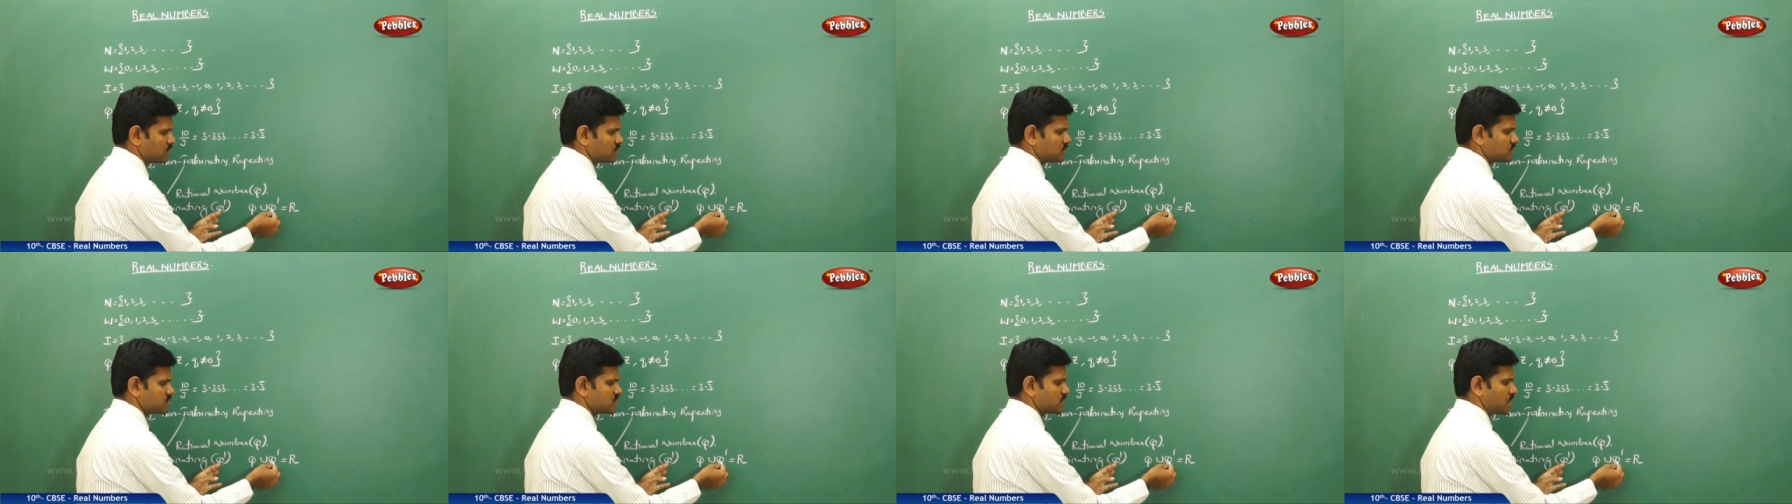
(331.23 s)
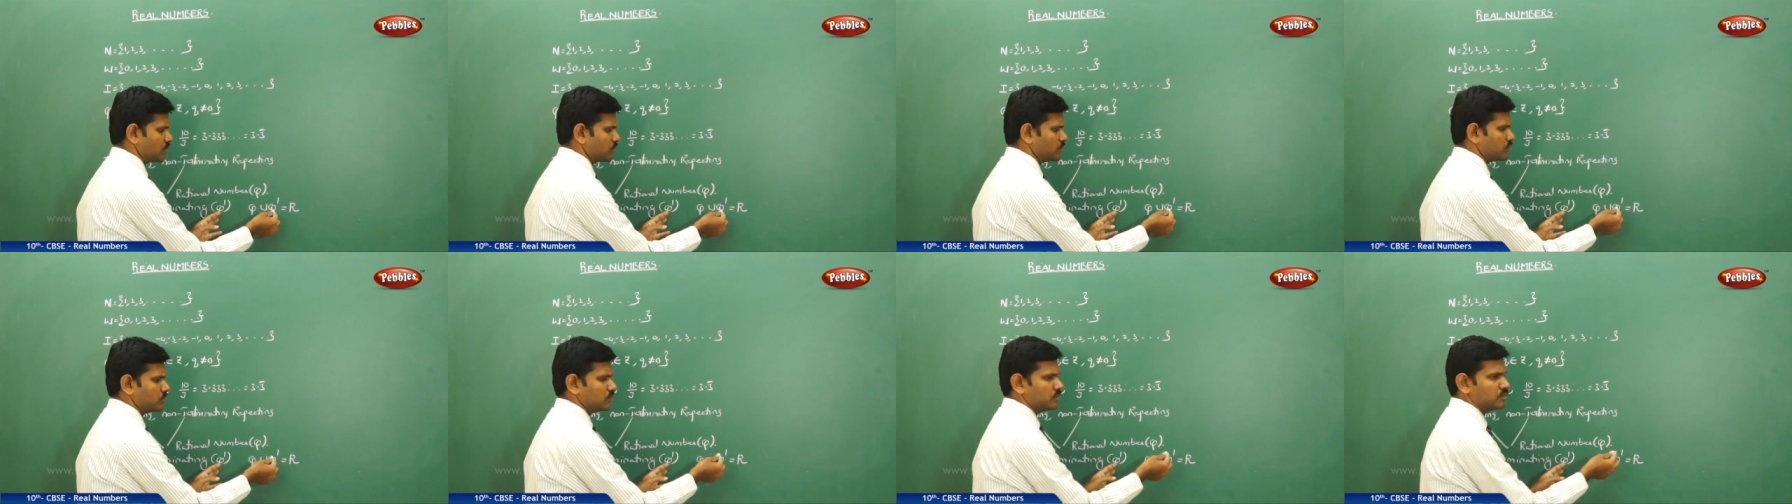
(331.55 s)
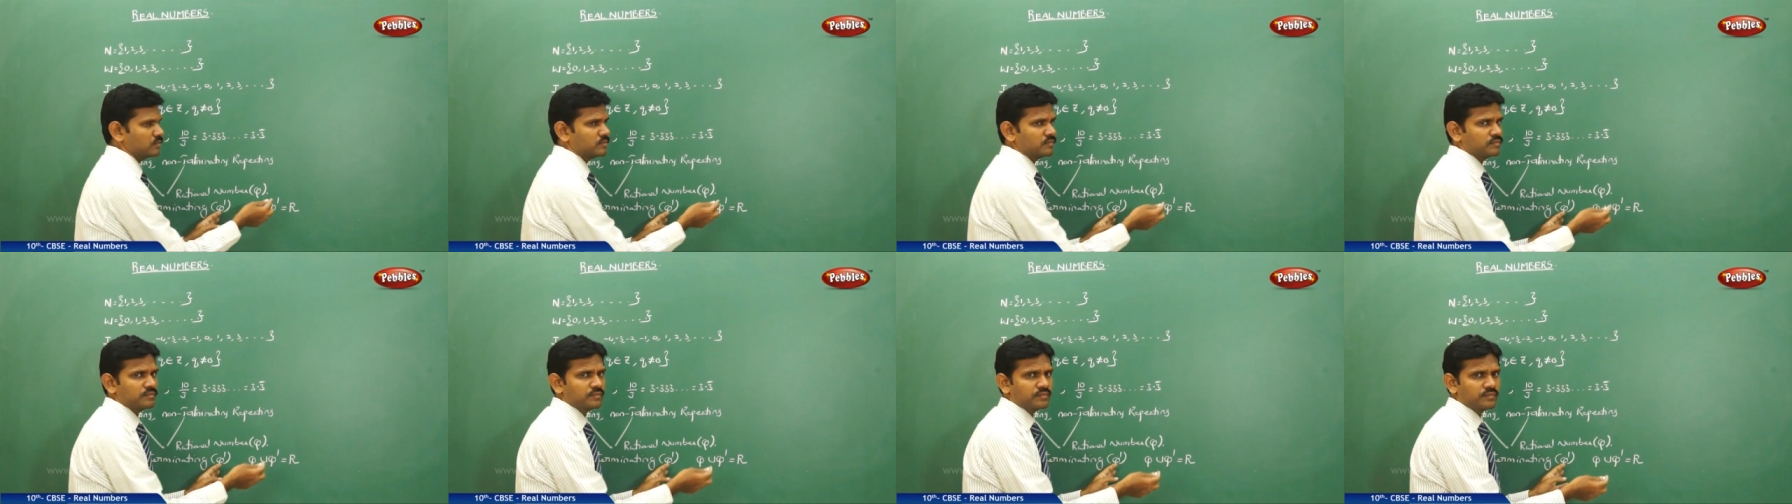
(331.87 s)

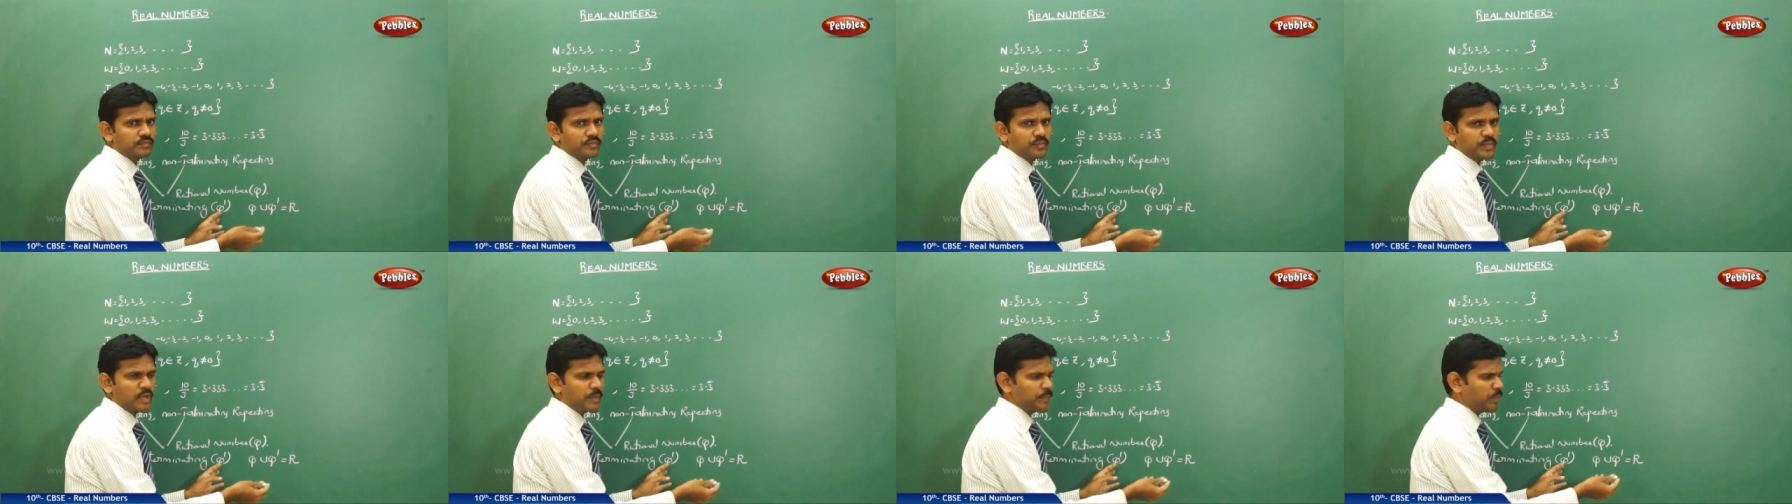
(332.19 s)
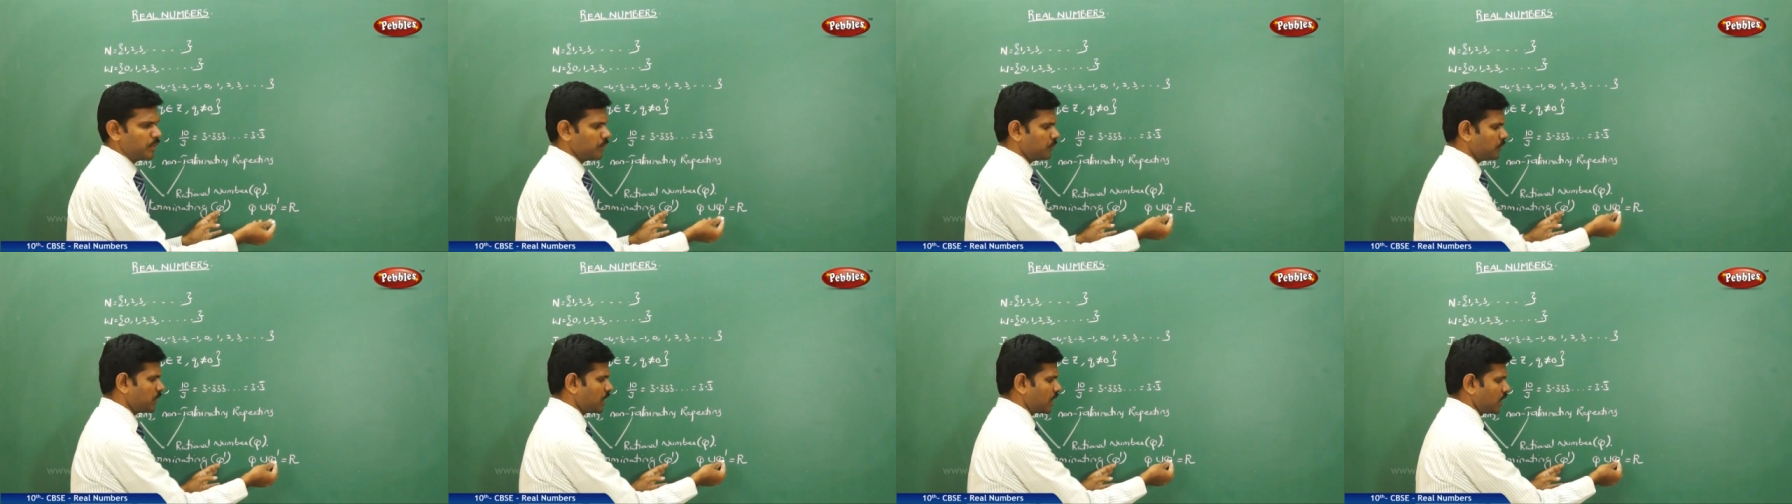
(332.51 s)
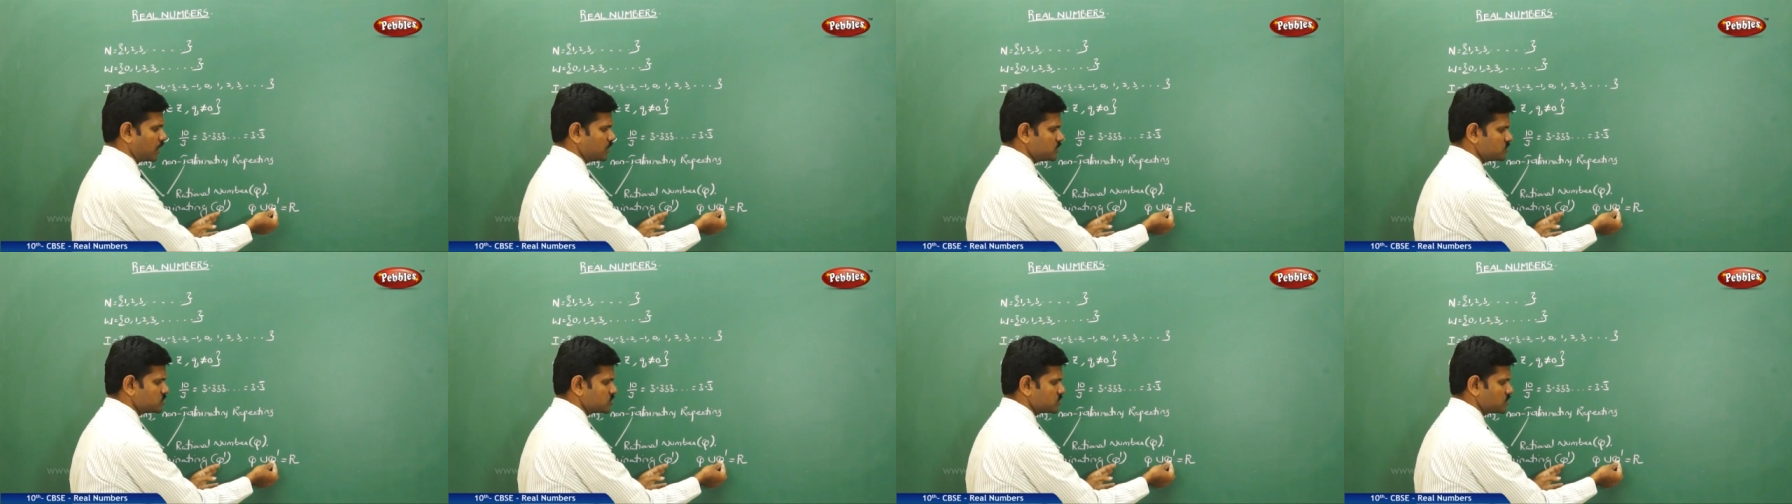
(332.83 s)
some people we
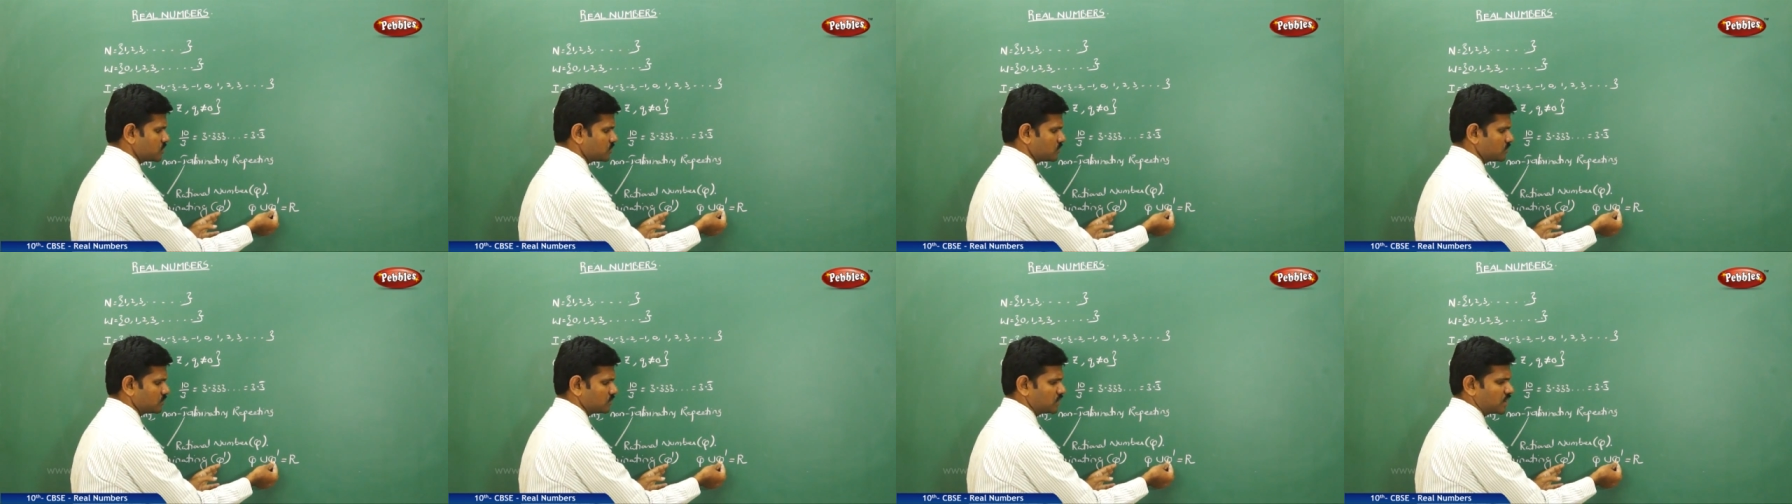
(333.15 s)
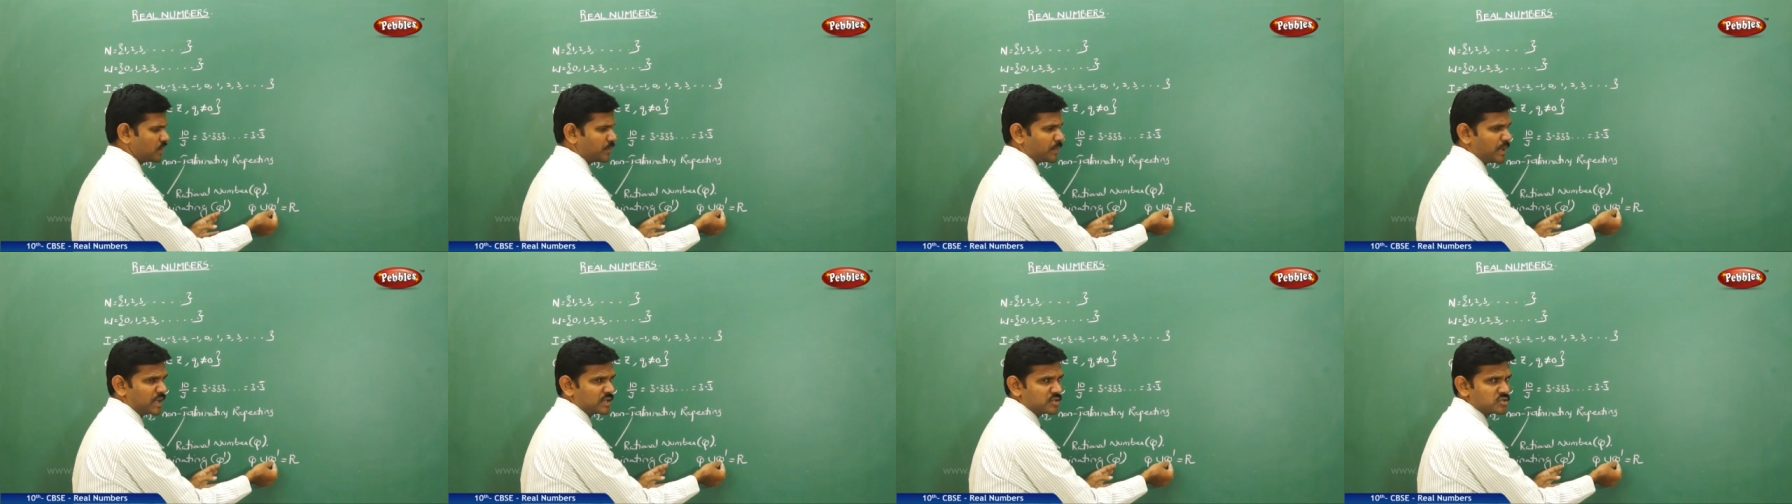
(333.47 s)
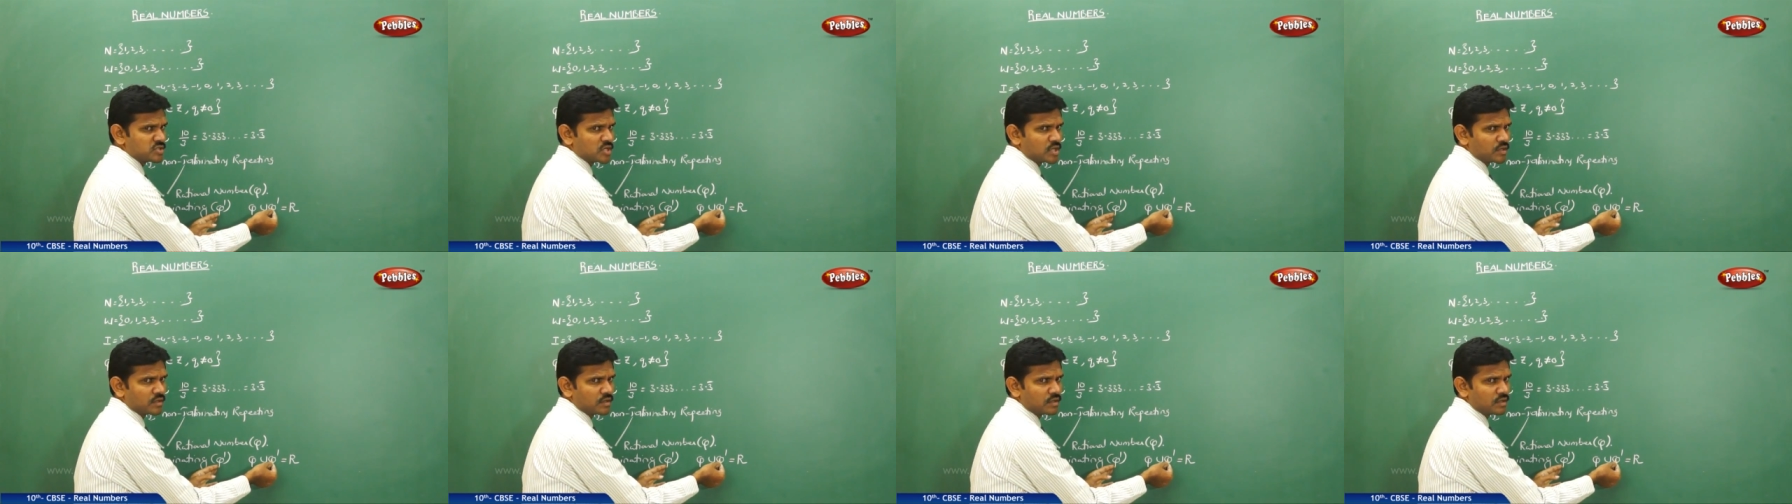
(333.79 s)
also, they
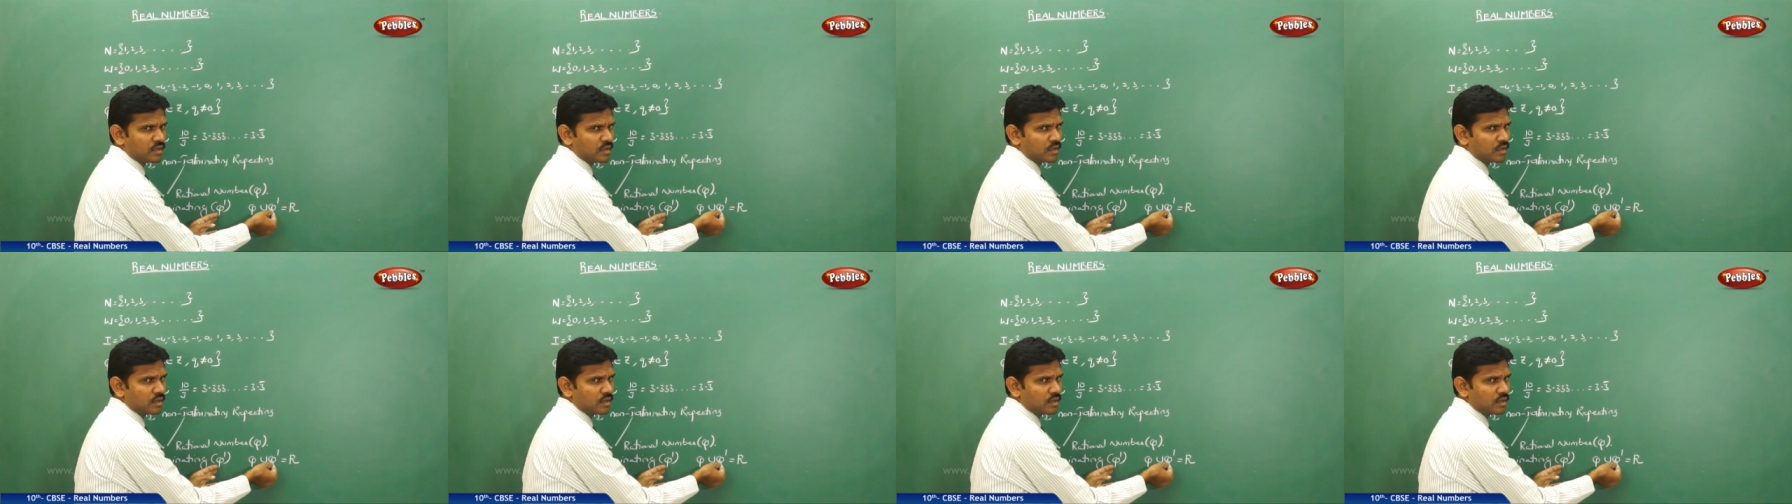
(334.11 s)
mention